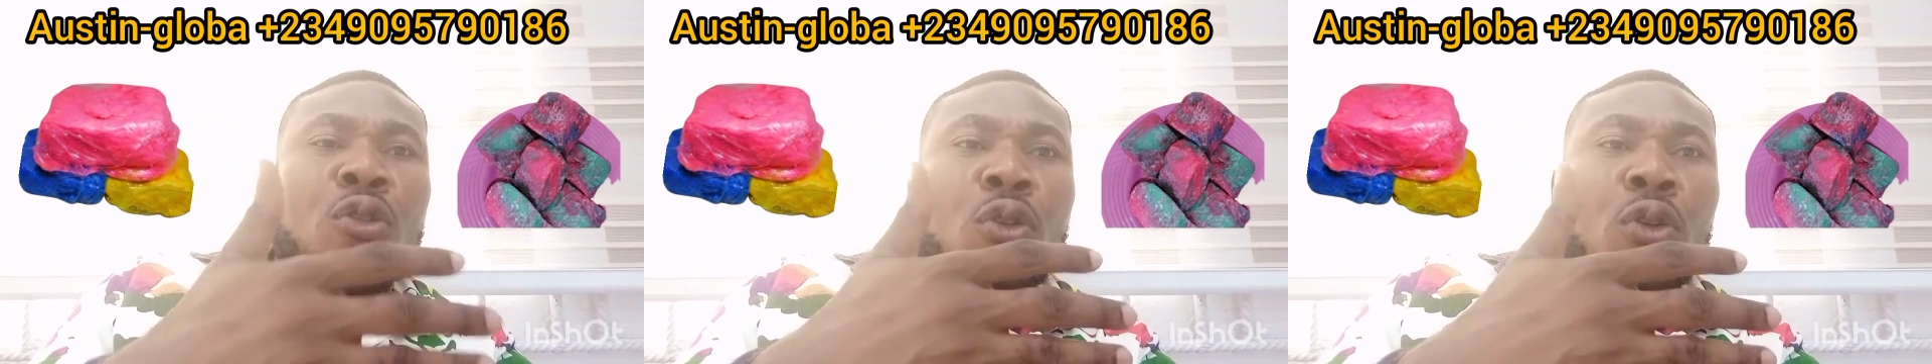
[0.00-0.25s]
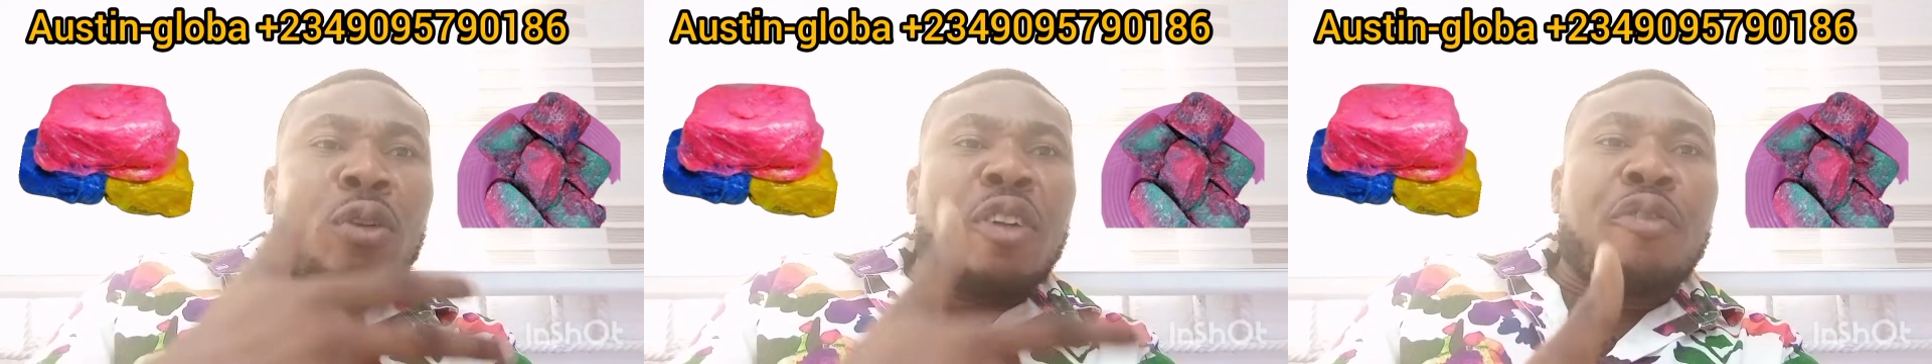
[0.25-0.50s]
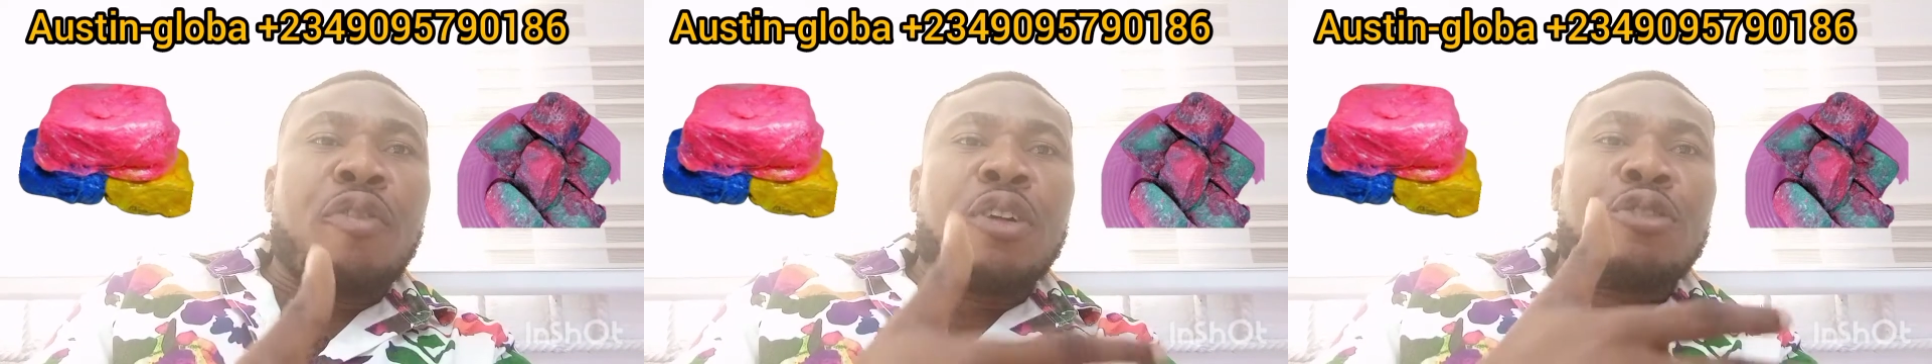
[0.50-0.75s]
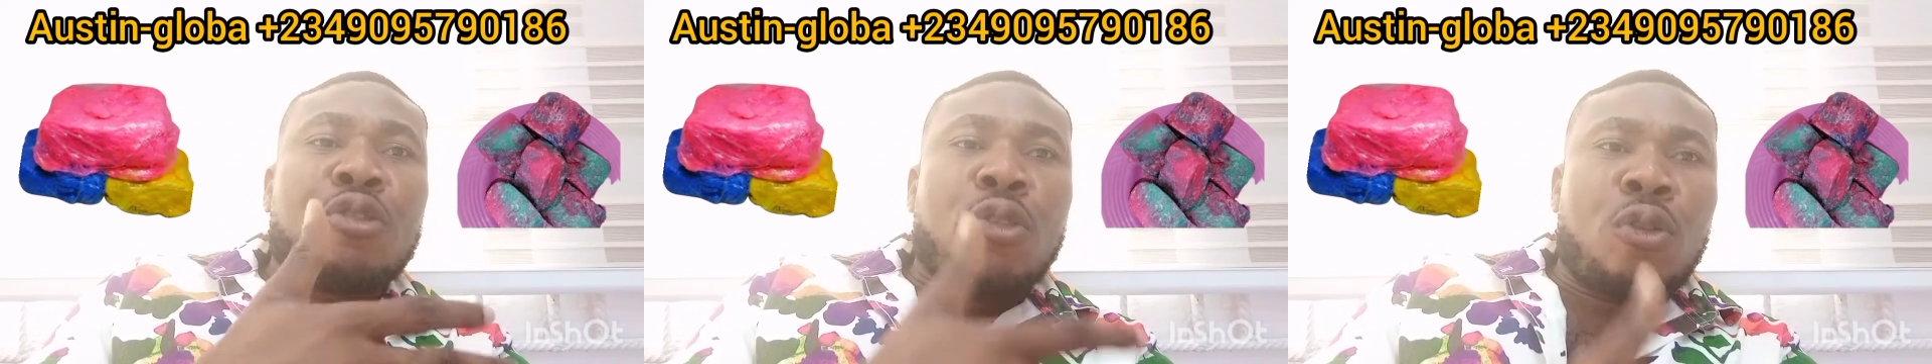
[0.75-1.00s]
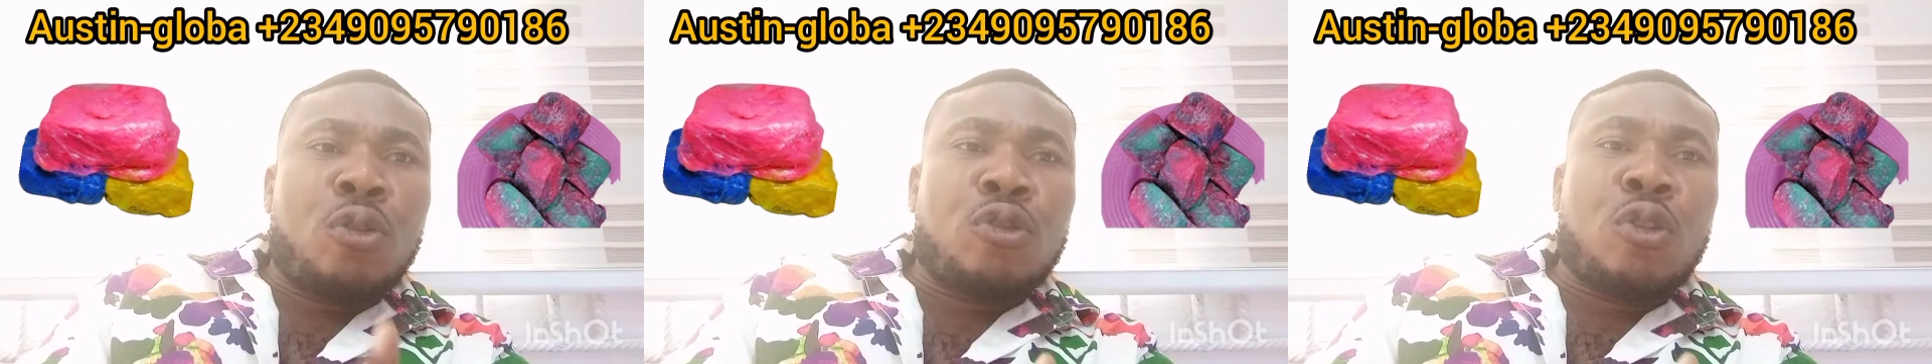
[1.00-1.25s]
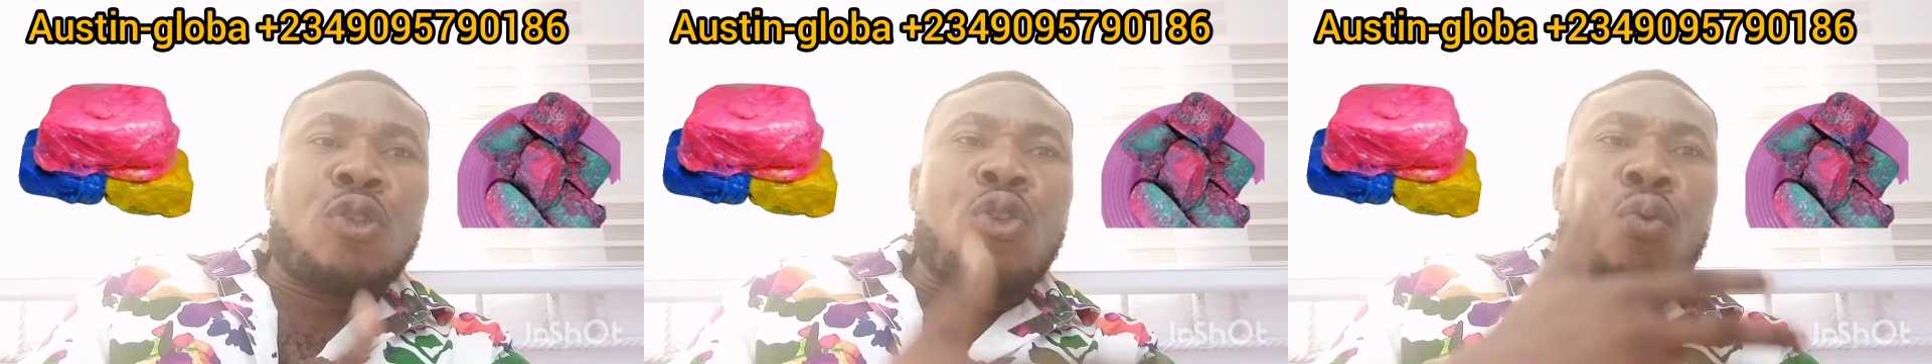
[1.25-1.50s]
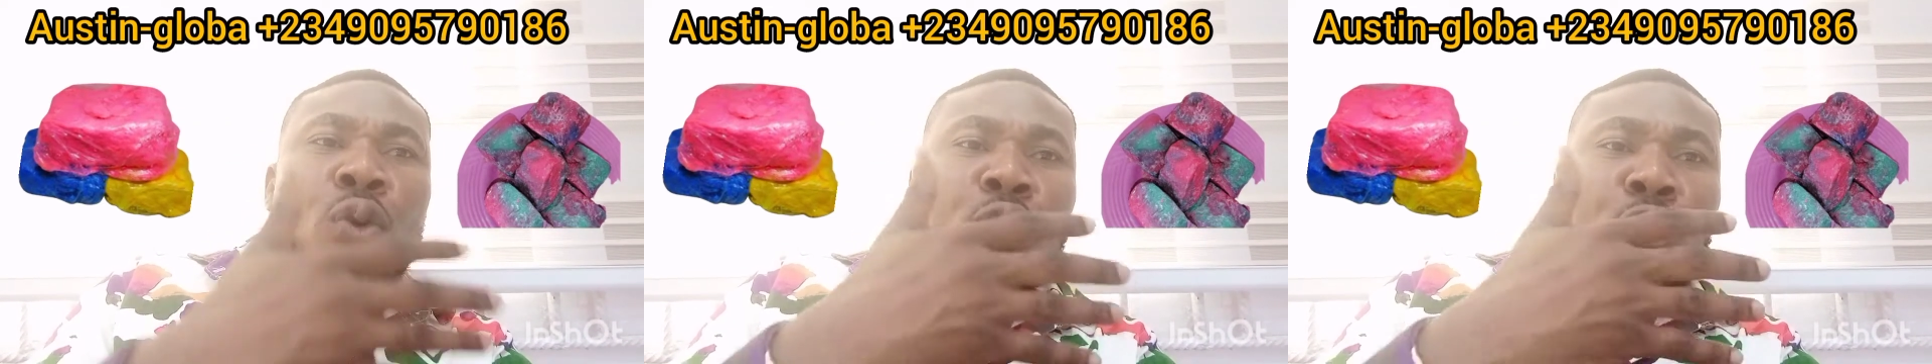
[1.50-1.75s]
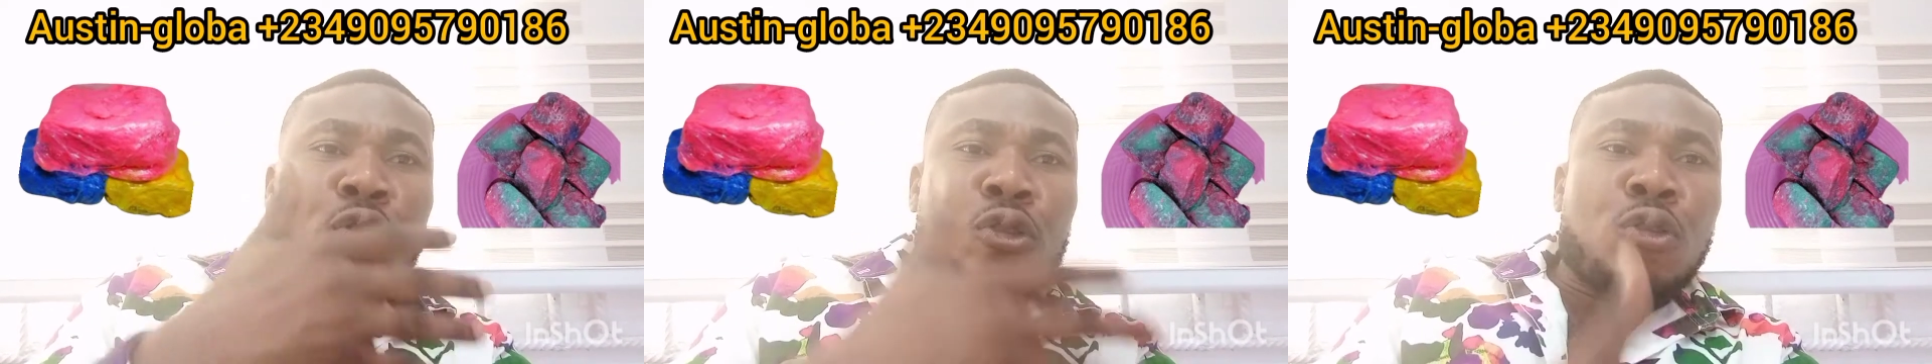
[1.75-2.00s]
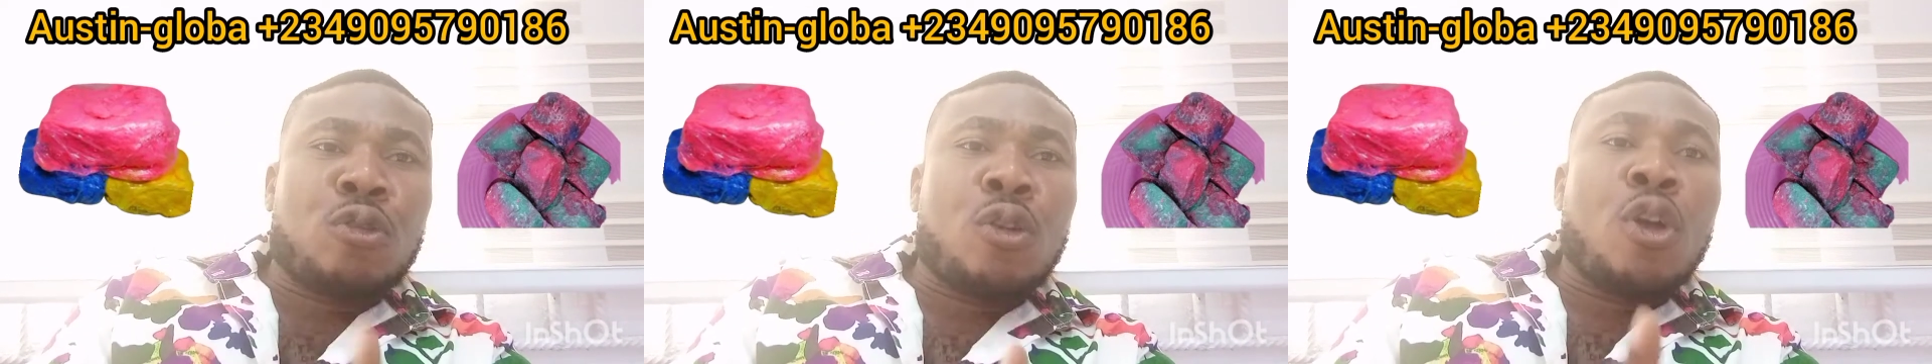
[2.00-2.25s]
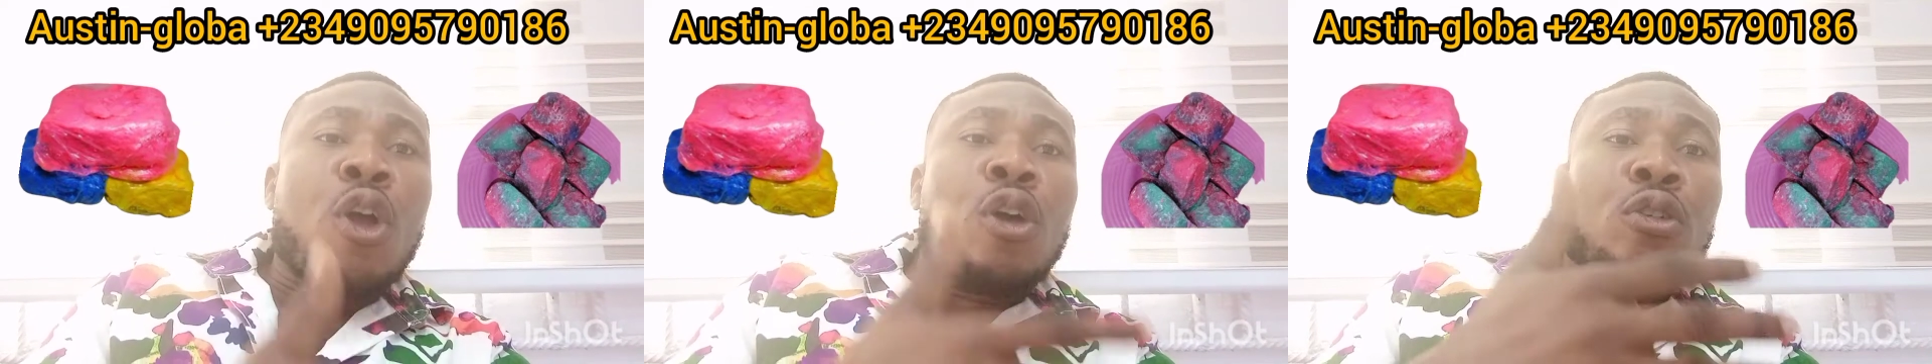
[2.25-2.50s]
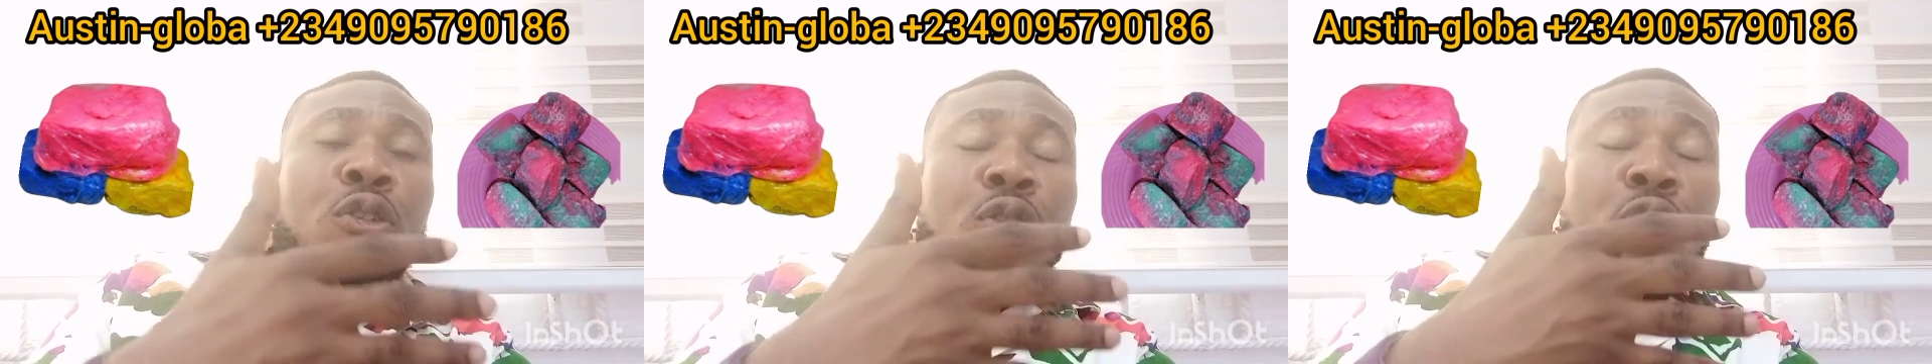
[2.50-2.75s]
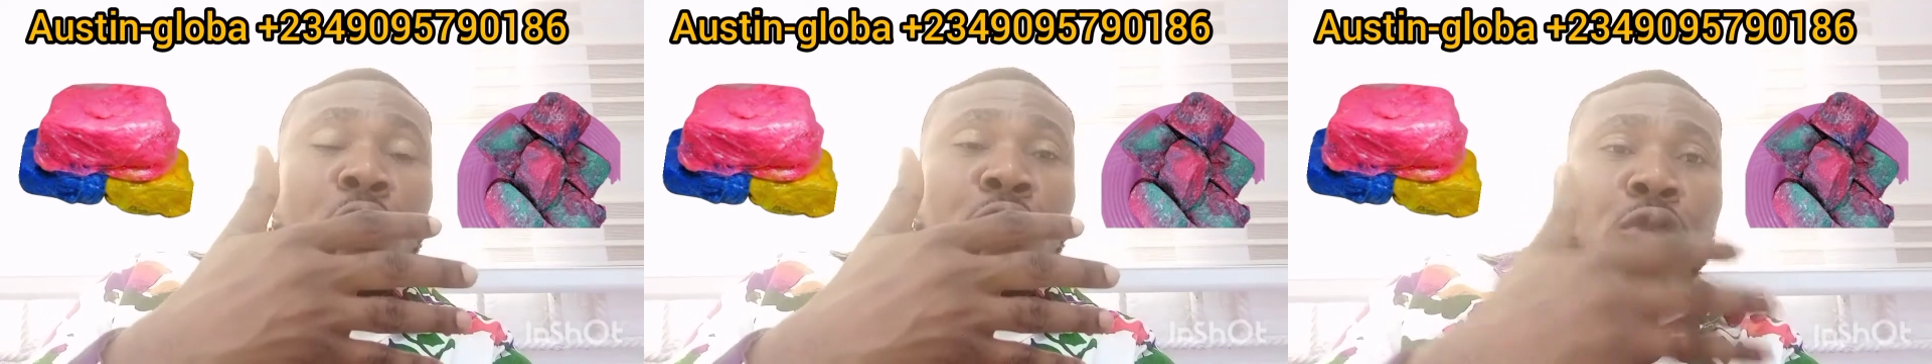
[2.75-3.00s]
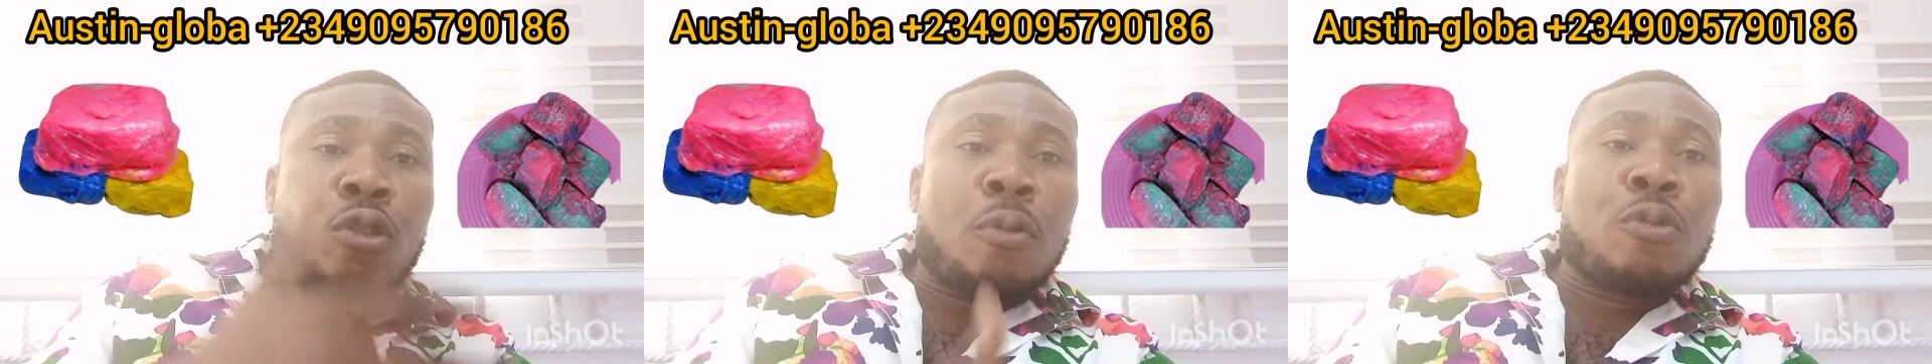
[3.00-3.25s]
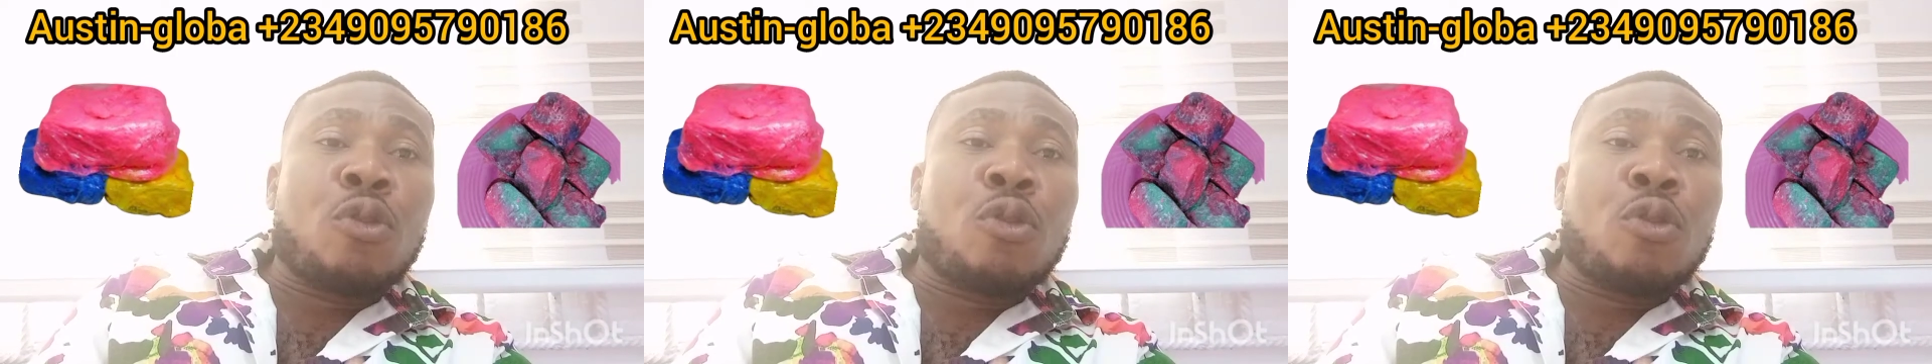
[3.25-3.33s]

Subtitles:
You're looking for a solution. You want your soap